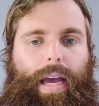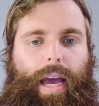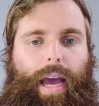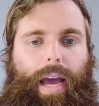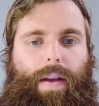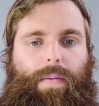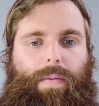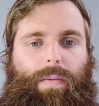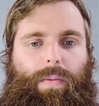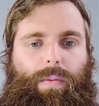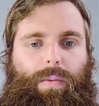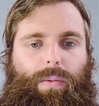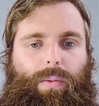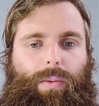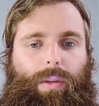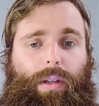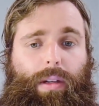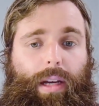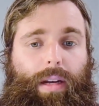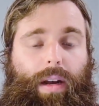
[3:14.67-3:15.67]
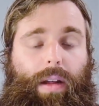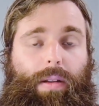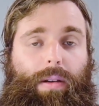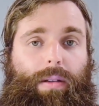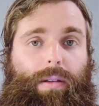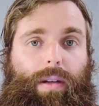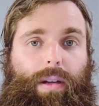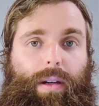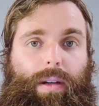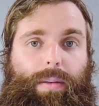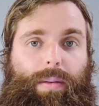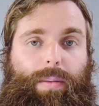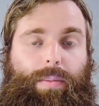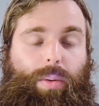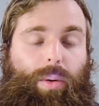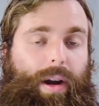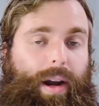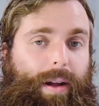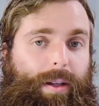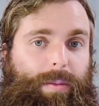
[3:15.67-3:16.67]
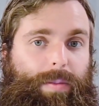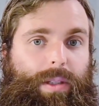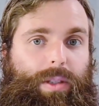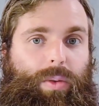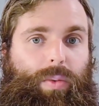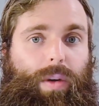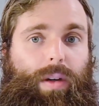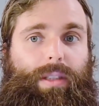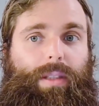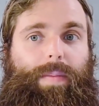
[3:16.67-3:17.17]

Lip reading: And really another important announcement as well,